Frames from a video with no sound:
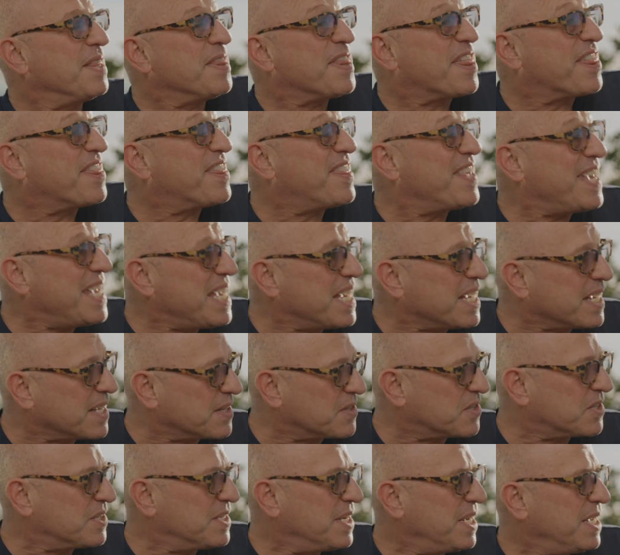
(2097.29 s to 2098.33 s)

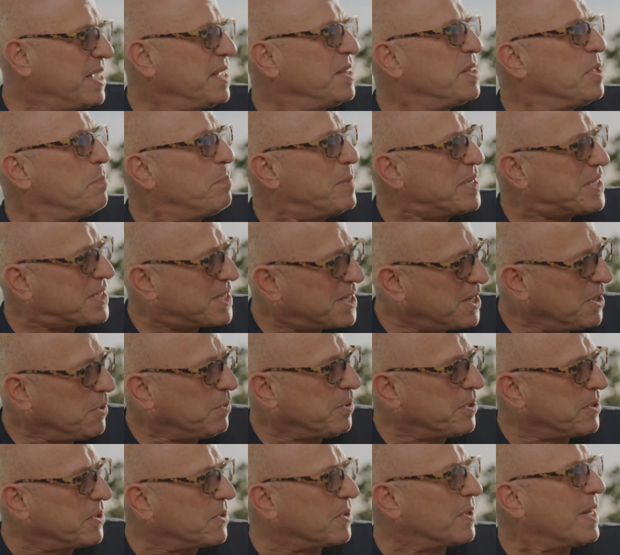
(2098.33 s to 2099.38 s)
things, in the
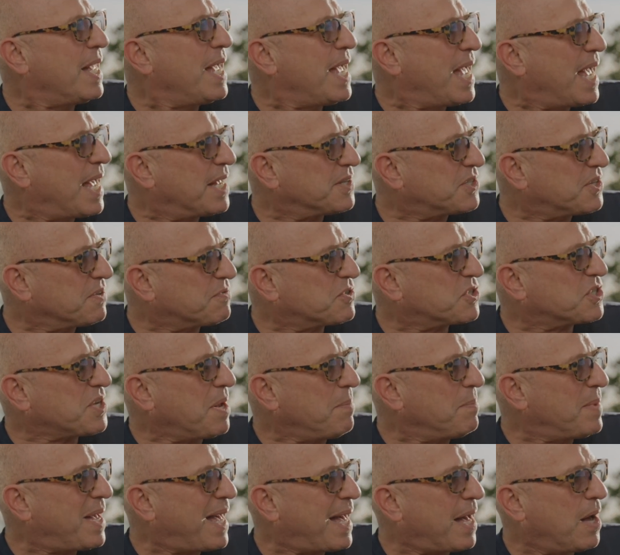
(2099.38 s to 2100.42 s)
material, as if
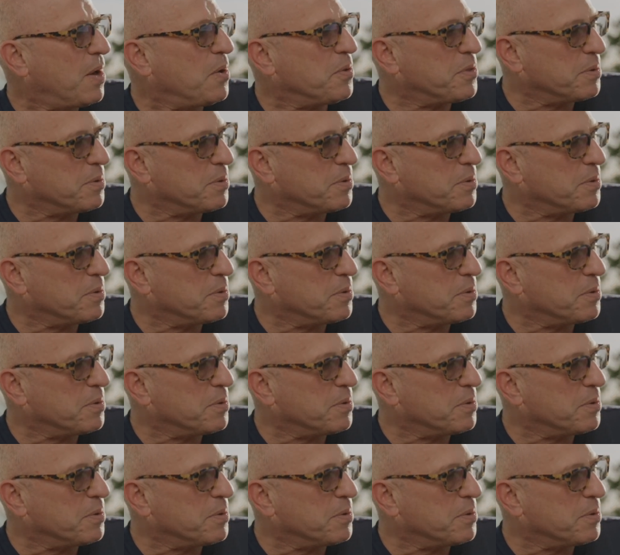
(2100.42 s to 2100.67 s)
somehow the